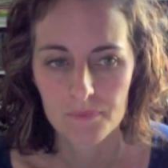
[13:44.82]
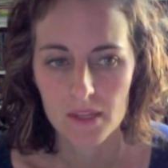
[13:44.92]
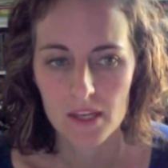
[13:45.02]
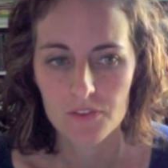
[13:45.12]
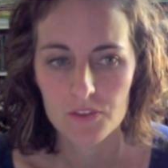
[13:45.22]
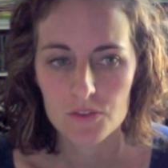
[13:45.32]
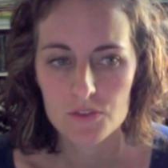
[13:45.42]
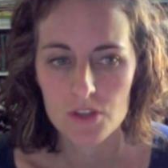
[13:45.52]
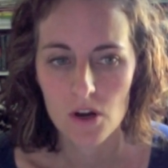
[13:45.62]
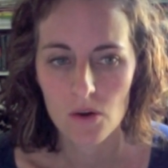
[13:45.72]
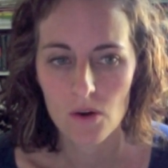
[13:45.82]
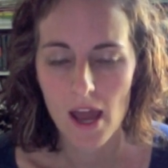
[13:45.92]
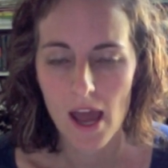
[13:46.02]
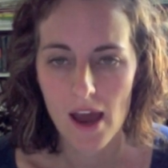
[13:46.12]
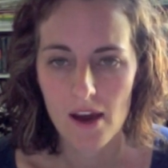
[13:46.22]
If you don't
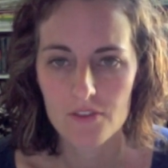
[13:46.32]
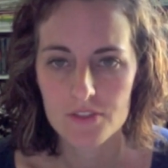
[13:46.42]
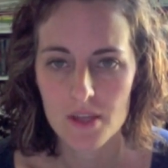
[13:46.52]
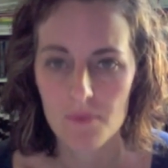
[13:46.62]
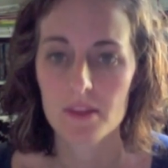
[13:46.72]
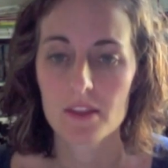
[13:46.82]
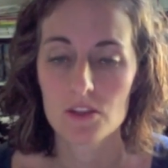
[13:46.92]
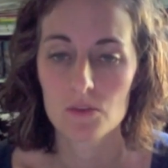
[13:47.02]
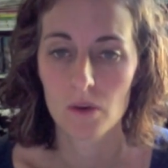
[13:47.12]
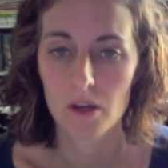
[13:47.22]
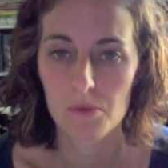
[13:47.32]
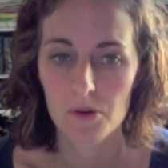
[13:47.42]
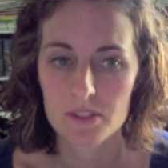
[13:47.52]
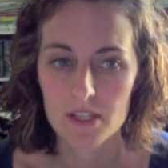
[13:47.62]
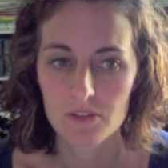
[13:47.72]
have something that you want to
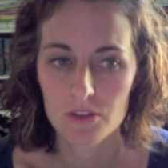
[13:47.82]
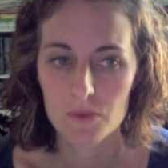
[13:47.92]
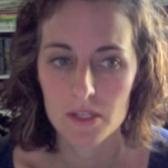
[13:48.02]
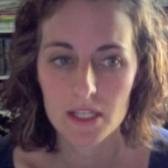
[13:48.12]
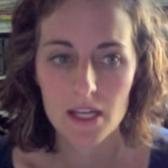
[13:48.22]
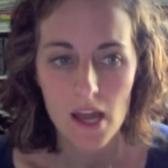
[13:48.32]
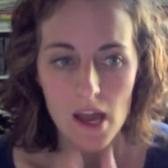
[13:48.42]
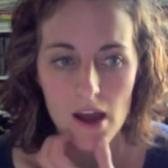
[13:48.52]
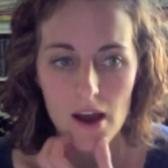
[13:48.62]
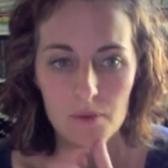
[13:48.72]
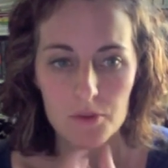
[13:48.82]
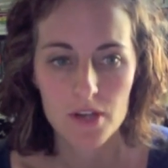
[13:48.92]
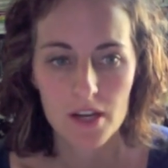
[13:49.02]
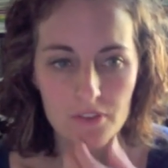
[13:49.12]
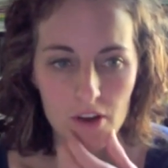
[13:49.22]
post every week, you
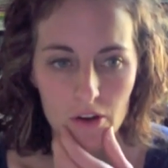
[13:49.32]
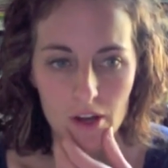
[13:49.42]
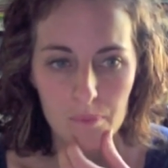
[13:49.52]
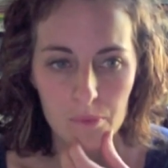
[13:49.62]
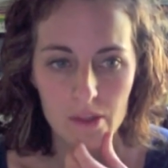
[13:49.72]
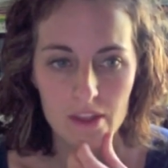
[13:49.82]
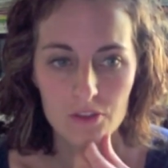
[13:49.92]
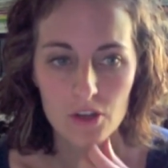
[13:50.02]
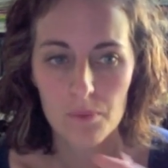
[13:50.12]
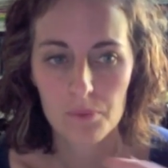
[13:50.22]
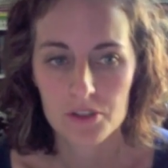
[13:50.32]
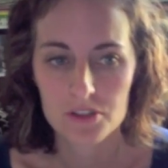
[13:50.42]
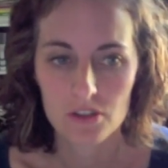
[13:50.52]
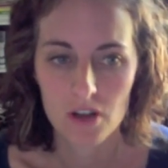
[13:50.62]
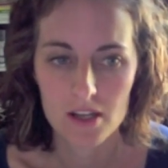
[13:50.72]
kind of follow it up with, if you don't have
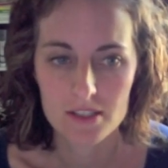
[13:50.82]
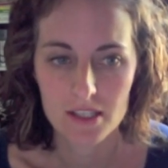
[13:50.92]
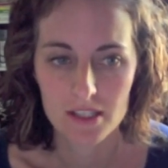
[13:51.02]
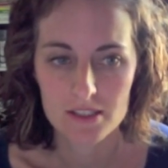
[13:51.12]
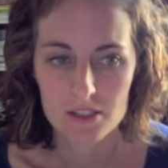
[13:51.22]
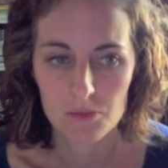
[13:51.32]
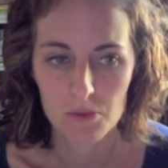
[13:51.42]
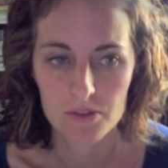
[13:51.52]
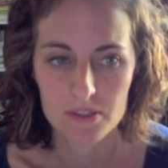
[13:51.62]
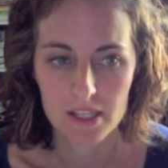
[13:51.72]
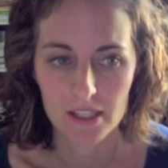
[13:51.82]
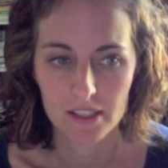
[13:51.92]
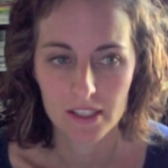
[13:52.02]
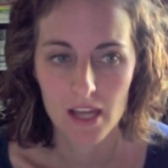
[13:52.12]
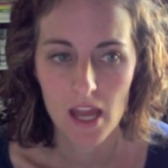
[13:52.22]
personal content to post
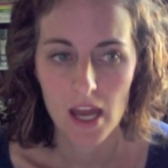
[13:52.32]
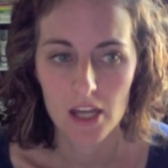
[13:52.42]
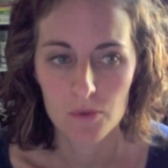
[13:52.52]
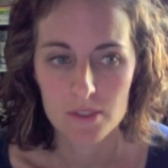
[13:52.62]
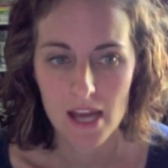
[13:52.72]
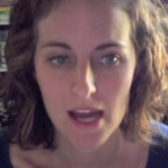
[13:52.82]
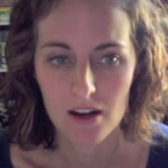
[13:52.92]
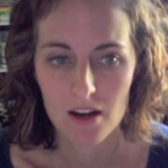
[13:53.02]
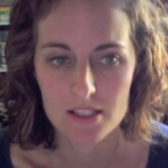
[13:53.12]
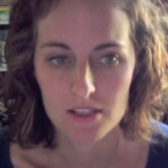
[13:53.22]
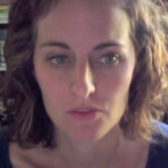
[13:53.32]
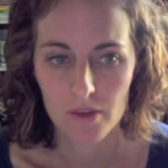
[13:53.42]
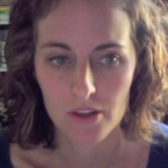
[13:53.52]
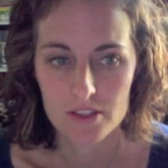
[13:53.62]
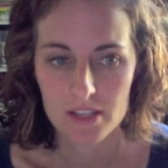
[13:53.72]
daily and you want to add content from
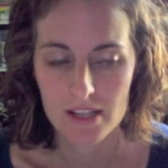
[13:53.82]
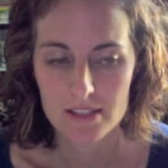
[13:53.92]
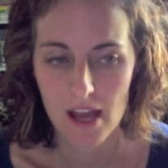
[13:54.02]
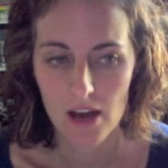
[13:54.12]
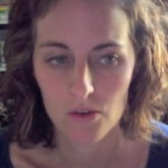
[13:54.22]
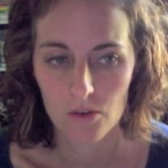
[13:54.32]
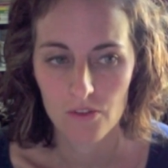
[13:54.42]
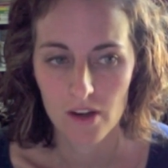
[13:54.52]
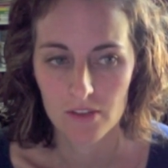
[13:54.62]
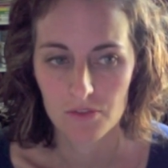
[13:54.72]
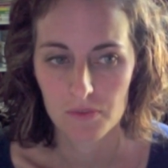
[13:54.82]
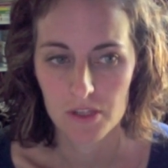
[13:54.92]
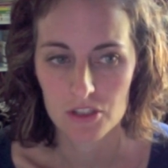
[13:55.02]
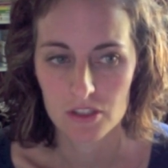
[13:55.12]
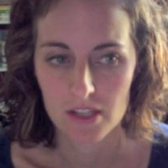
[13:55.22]
other sites, how do we find
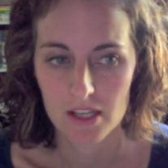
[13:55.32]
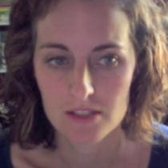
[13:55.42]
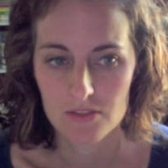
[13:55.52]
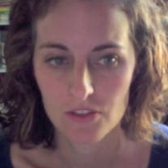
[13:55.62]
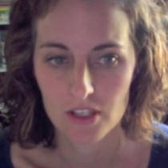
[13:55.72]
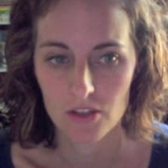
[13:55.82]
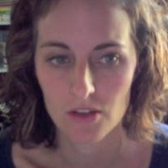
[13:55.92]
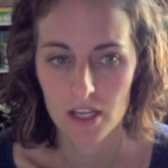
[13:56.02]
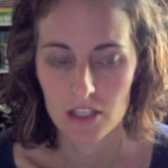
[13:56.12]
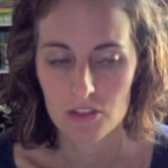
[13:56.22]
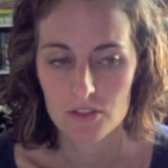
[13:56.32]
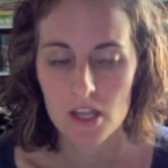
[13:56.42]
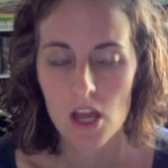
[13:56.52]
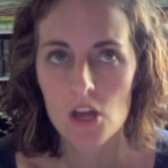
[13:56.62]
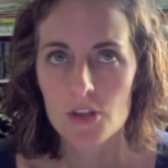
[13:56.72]
information that is free and okay to use?
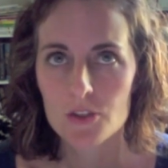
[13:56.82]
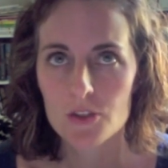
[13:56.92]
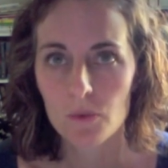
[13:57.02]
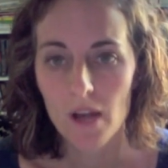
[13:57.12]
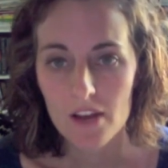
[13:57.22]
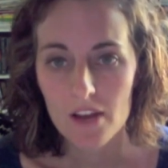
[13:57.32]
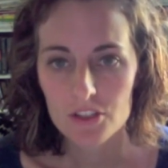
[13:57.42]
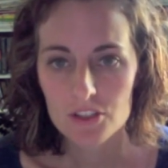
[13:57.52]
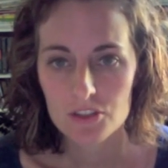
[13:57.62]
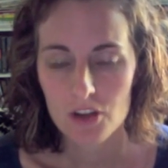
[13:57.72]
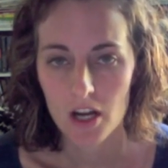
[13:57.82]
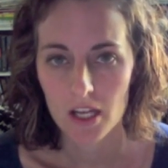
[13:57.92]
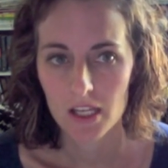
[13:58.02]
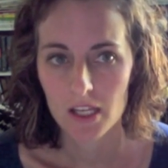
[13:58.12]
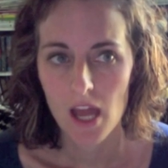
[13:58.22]
So when I first started,